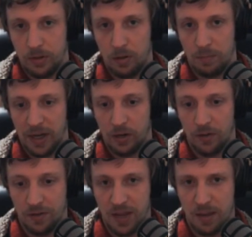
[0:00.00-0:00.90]
being on
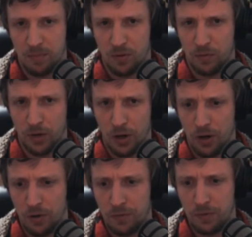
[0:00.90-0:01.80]
the same sort of
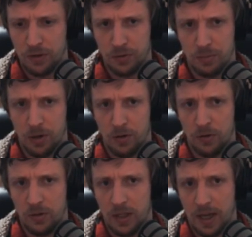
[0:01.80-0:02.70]
curve as your opponent.